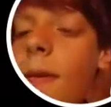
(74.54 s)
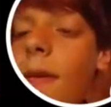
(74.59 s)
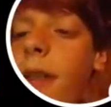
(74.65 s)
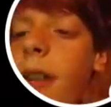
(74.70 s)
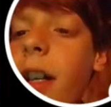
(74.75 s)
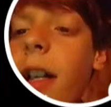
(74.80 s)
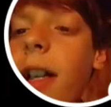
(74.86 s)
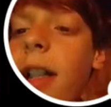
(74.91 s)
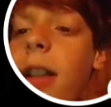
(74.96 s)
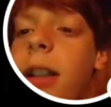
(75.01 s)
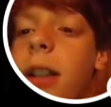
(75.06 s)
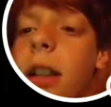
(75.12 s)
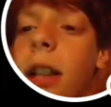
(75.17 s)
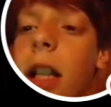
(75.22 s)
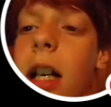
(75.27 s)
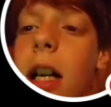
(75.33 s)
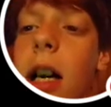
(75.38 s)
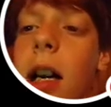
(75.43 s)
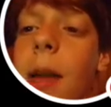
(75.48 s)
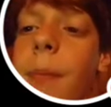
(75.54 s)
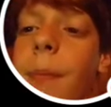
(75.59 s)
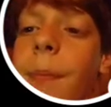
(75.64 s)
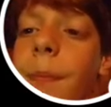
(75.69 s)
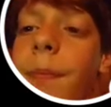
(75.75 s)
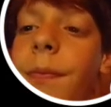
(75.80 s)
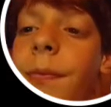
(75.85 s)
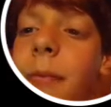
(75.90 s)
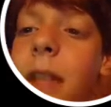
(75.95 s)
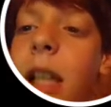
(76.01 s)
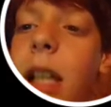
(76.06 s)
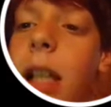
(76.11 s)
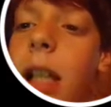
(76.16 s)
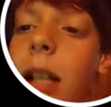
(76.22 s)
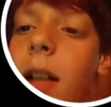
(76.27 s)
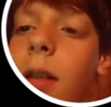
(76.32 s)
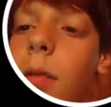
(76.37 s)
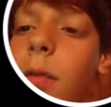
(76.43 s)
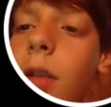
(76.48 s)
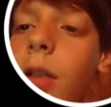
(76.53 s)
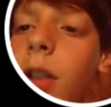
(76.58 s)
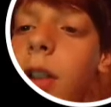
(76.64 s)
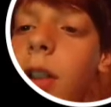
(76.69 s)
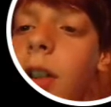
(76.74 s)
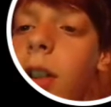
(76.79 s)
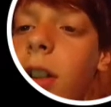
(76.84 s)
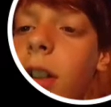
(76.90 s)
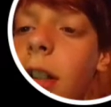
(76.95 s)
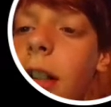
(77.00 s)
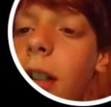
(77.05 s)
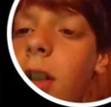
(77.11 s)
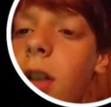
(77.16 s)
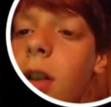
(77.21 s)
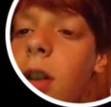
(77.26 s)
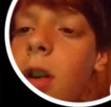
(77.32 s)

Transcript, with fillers: that um, he will start like,